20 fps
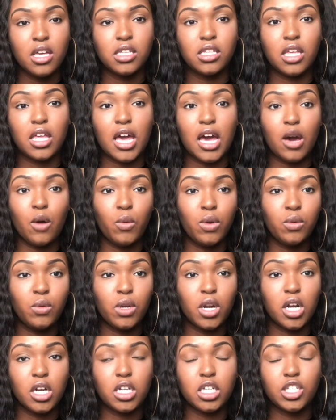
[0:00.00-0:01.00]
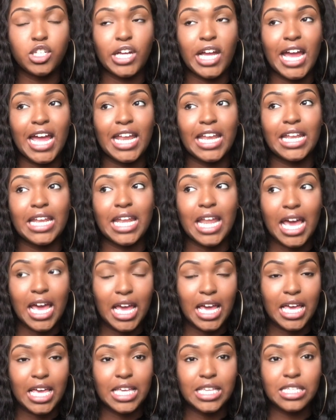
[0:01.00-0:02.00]
So yeah, Wynwood Art District at
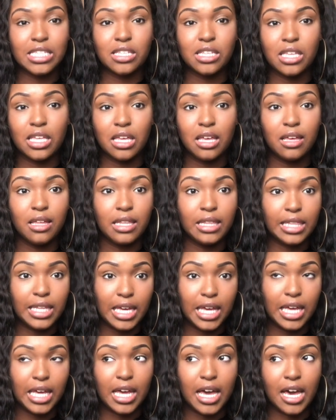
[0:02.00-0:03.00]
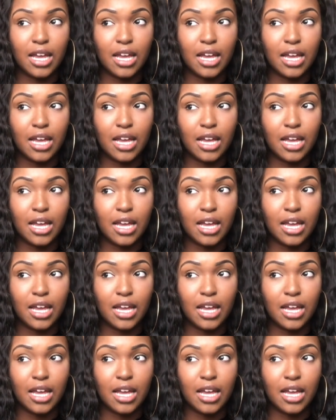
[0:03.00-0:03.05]
night is lit.